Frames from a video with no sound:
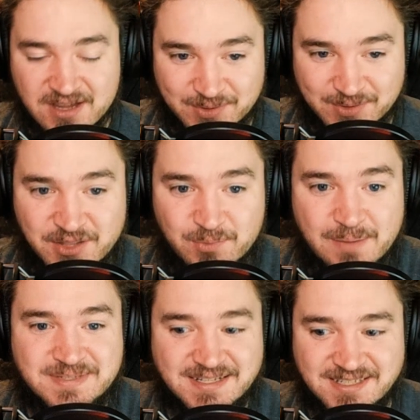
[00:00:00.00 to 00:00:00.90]
So head to the
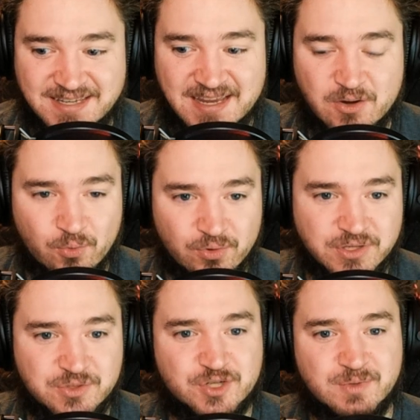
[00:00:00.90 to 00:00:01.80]
website today or
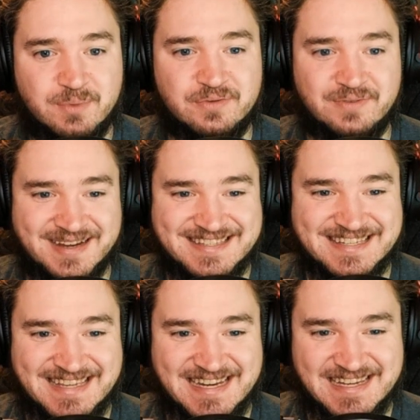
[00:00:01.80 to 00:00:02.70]
use your mobile device
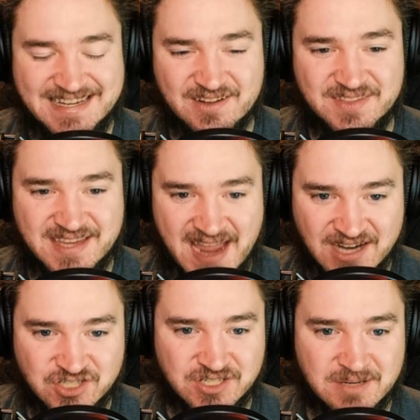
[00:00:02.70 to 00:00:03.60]
to get in on the
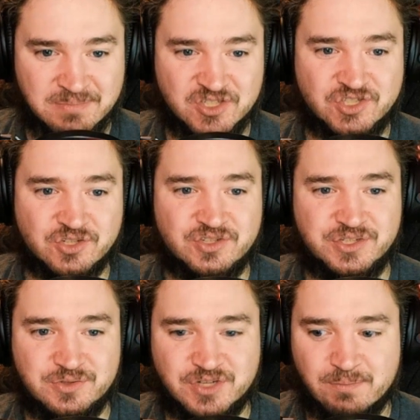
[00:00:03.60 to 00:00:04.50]
action. Be sure
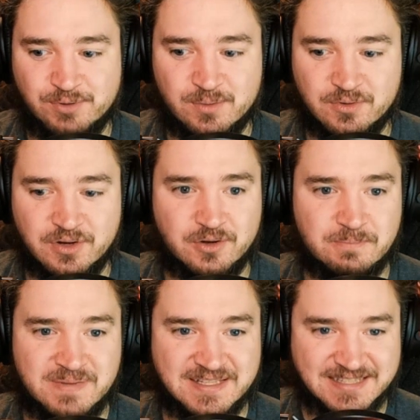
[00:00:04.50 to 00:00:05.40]
to use our promo
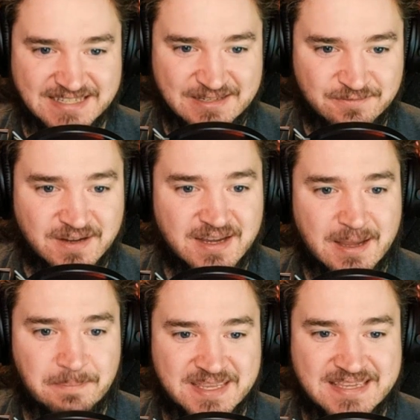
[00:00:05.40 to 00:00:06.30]
code BELIEVE,
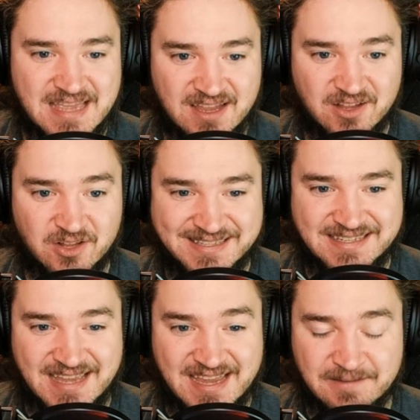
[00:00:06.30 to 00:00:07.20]

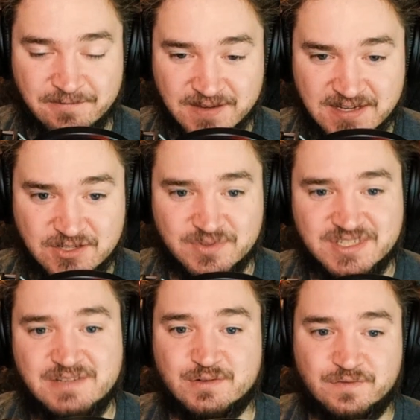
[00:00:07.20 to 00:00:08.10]
BLEAV, to
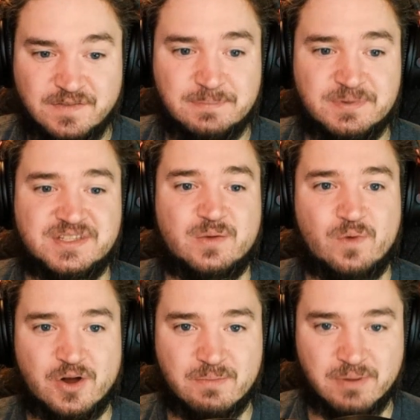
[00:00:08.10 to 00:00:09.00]
receive your 50%
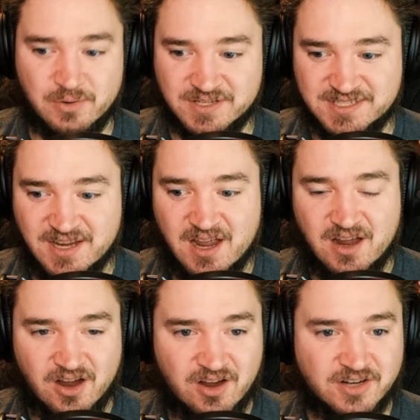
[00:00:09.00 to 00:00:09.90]
welcome bonus
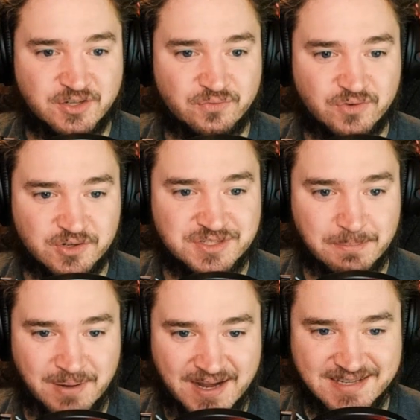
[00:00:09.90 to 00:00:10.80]
on your first
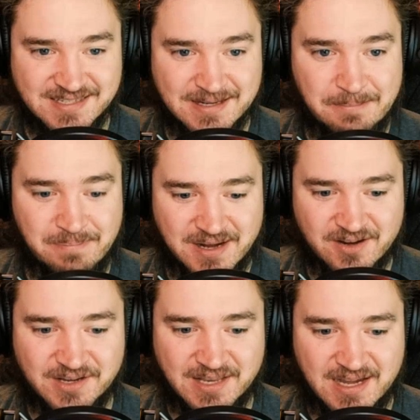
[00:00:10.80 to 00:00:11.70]
deposit. Bet
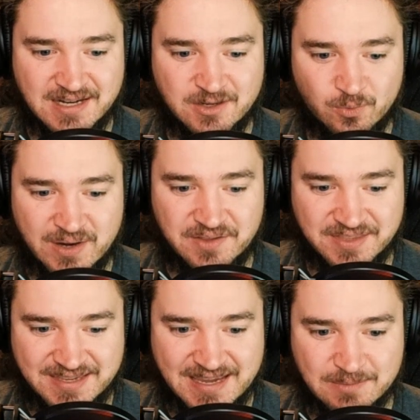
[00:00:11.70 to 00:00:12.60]
online, where
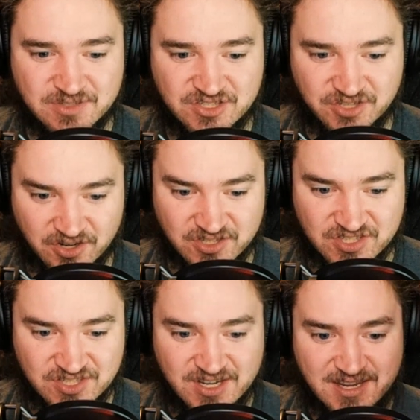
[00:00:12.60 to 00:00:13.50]
the game
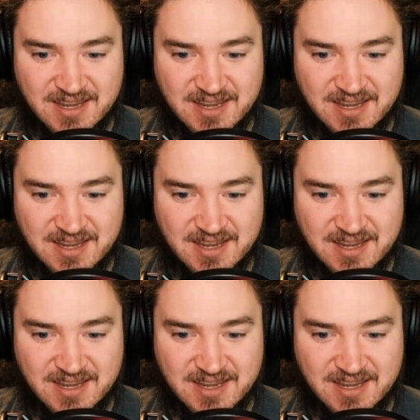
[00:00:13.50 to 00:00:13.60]
starts.